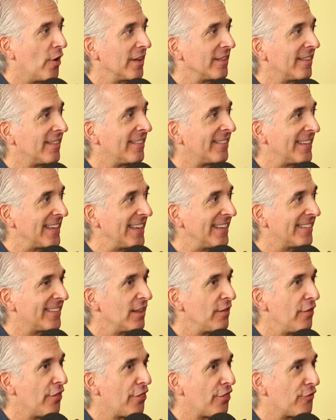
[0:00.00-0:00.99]
on
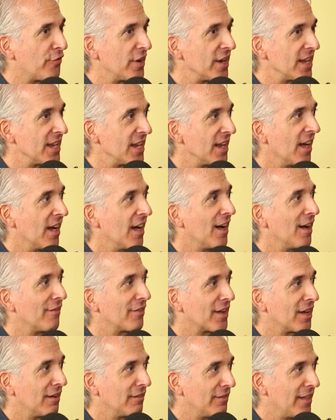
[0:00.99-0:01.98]
season three
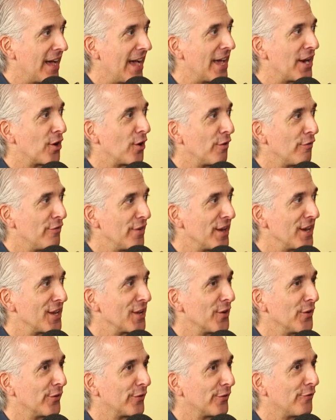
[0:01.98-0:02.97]
of Collider
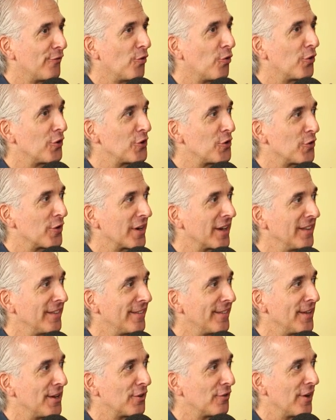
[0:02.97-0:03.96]
videos for your
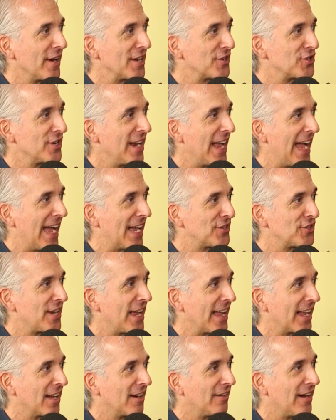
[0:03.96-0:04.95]
consideration,
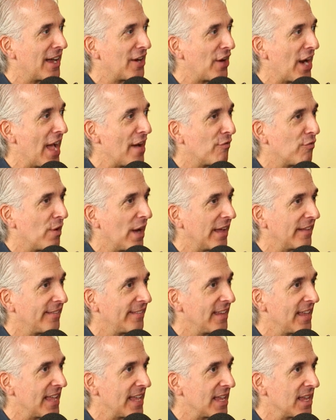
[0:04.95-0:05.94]
hashtag Collider F Y
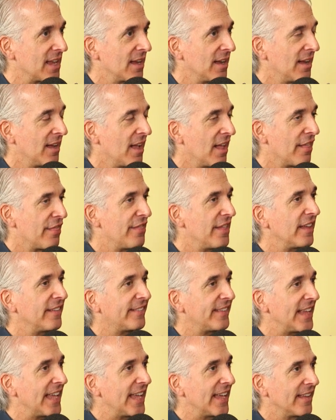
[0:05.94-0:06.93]
C.
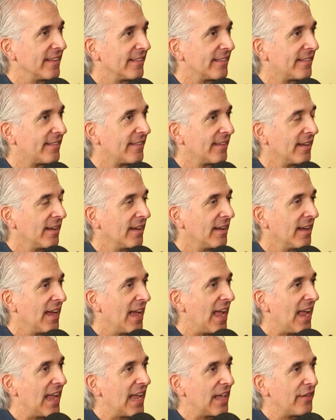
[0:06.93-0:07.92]
This is
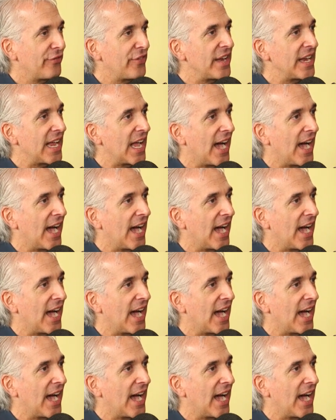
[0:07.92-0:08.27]
Anthony